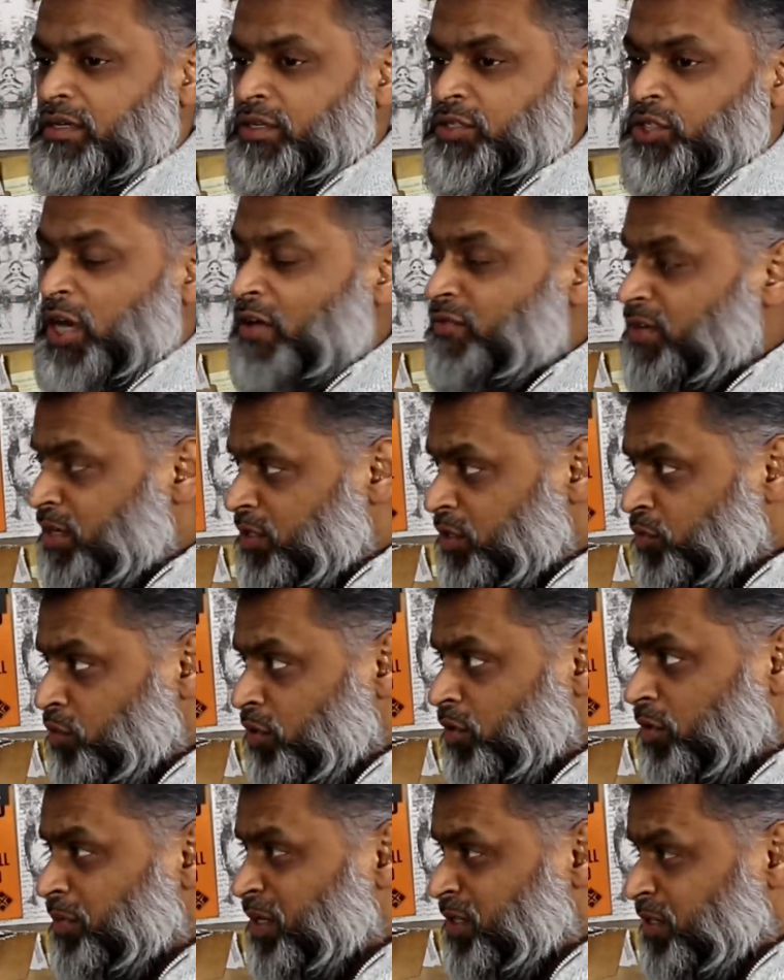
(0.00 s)
traveling the
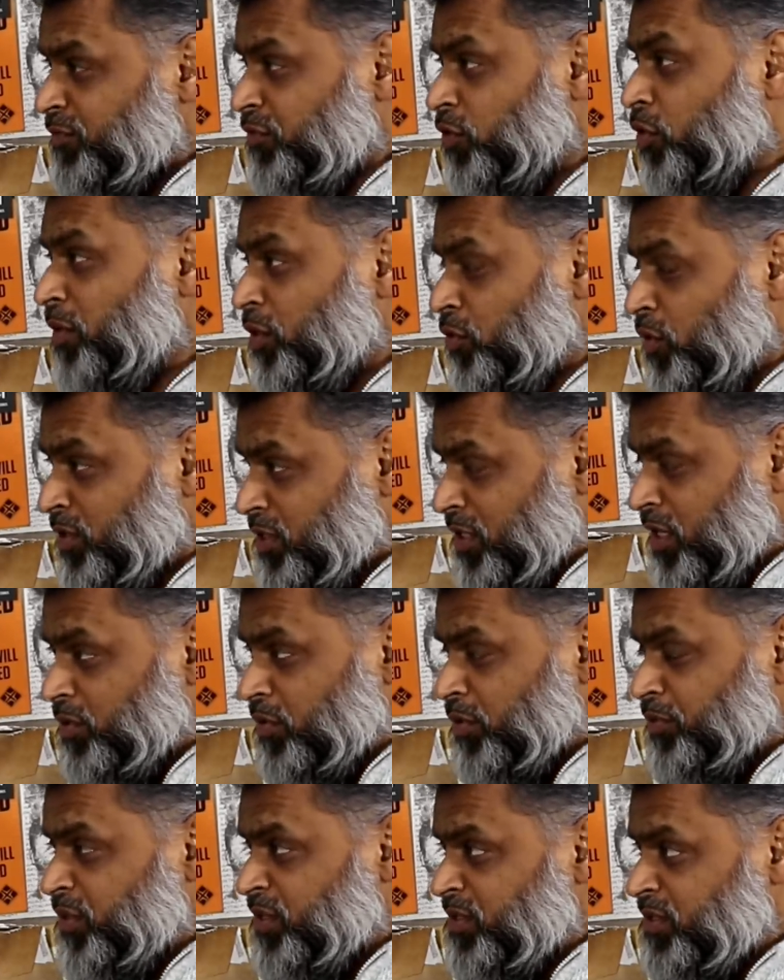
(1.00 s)
world, meeting former
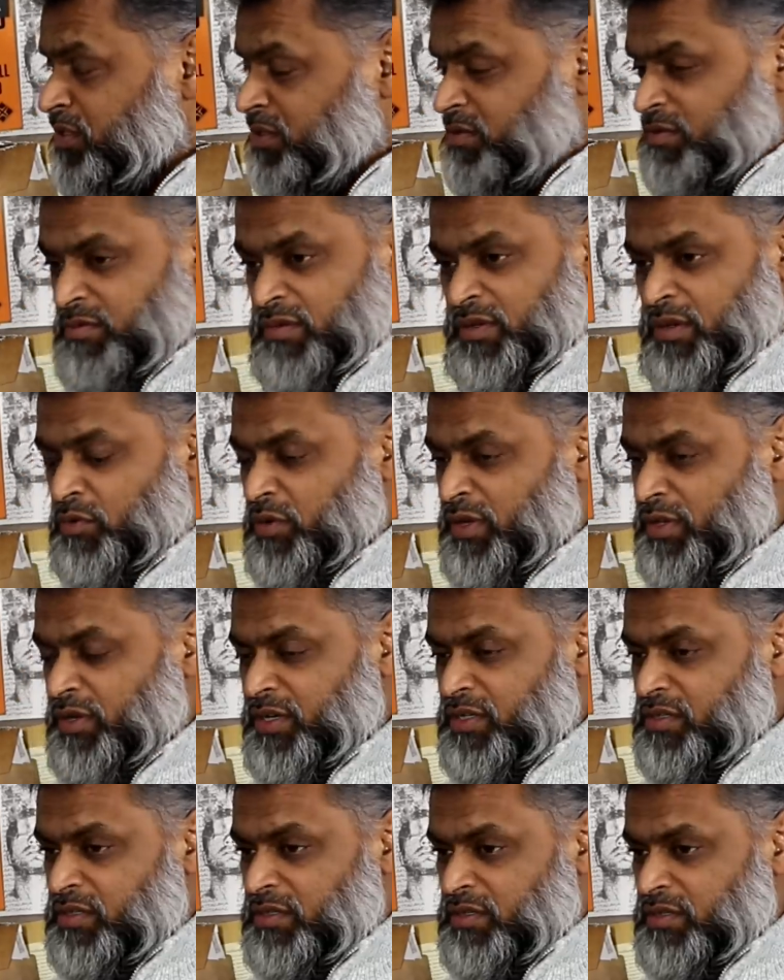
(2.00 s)
Guantanamo prisoners, you know, whether
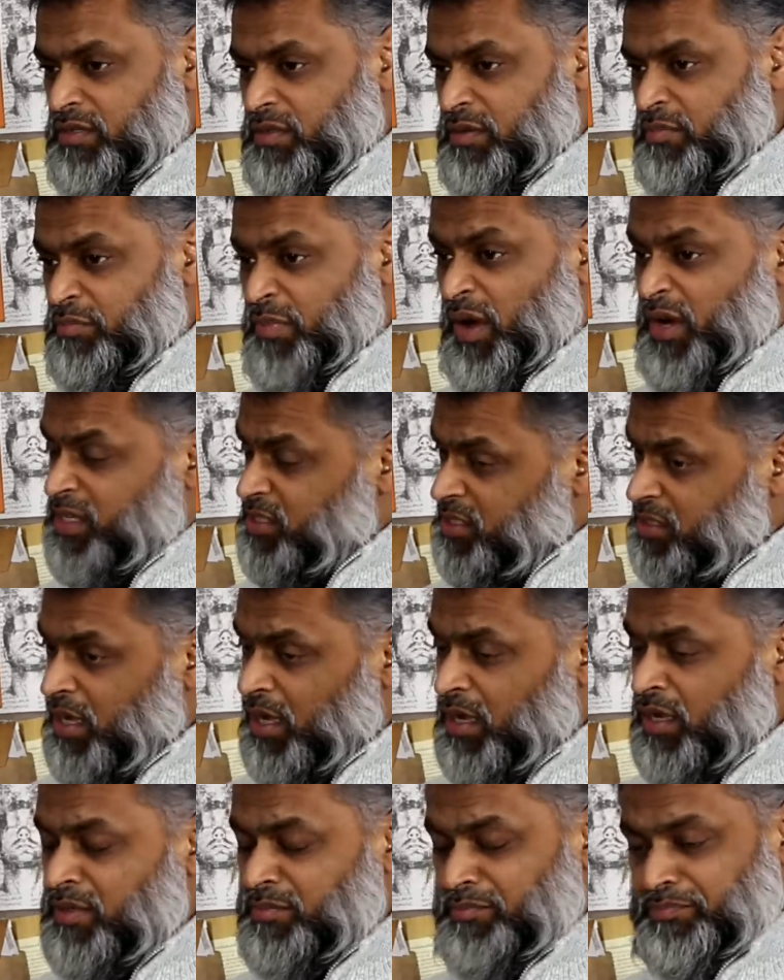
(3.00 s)
it's
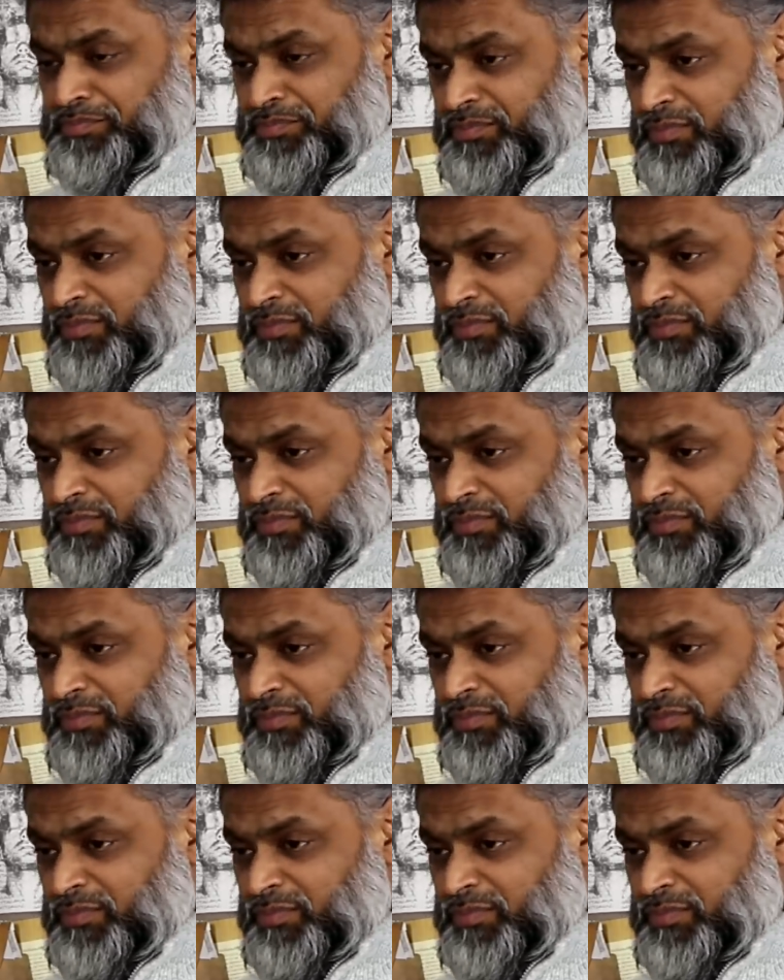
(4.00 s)
Pakistan,